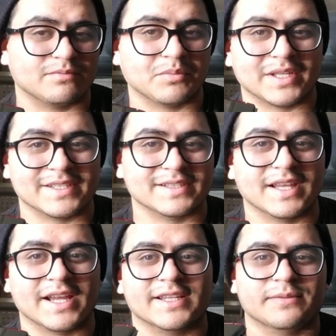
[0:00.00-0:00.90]
my
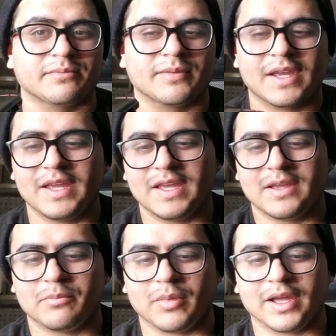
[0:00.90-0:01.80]
dislikes,
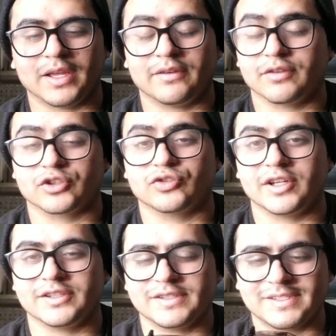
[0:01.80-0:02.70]
my
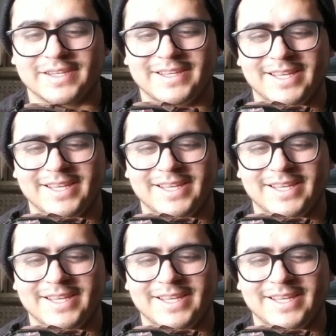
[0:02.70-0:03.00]
frustrations,